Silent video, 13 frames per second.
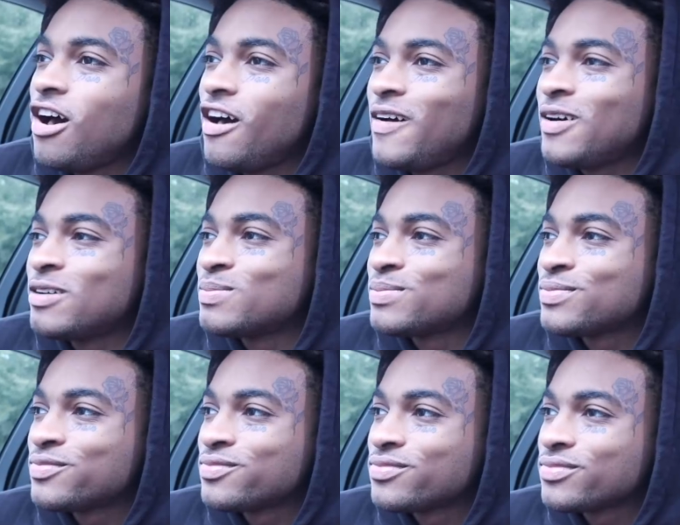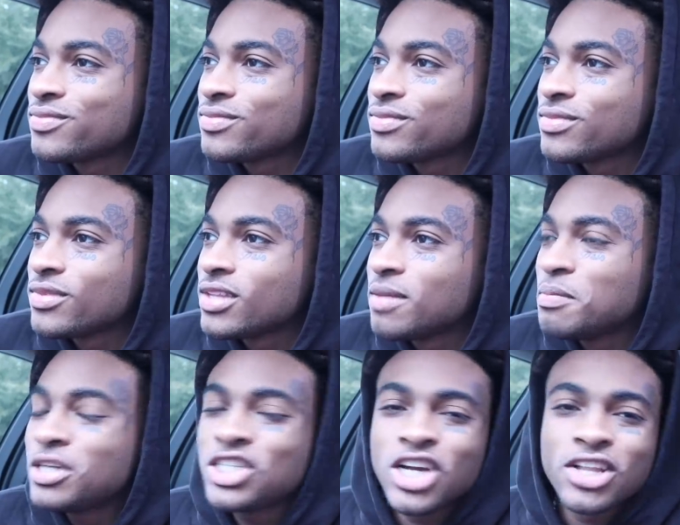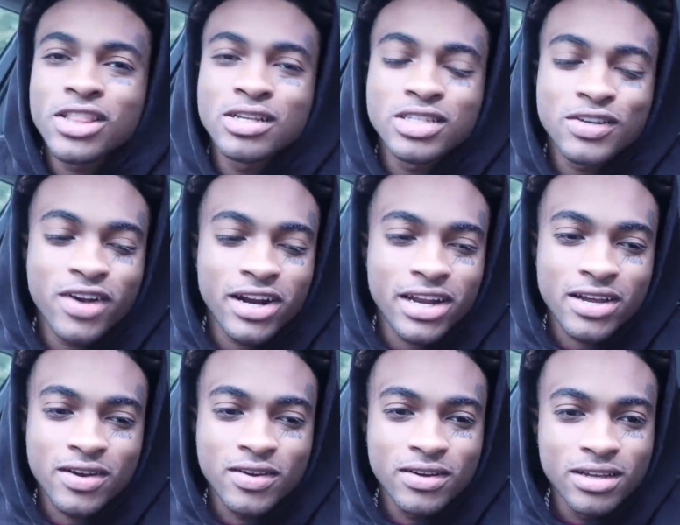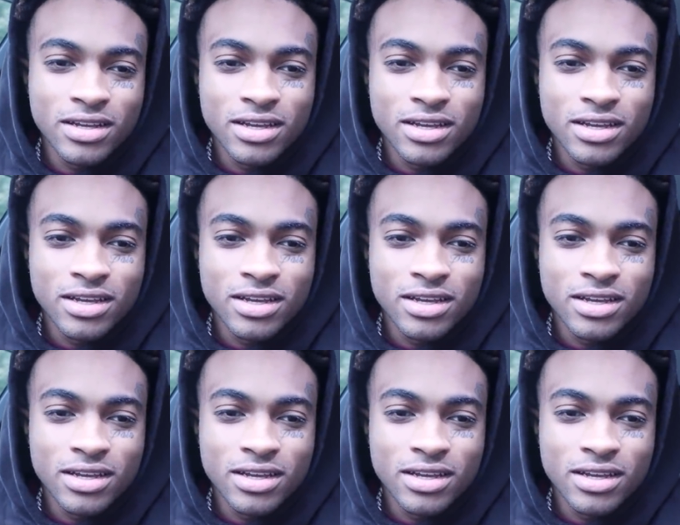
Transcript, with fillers: Um, make sure y'all thumbs up right now.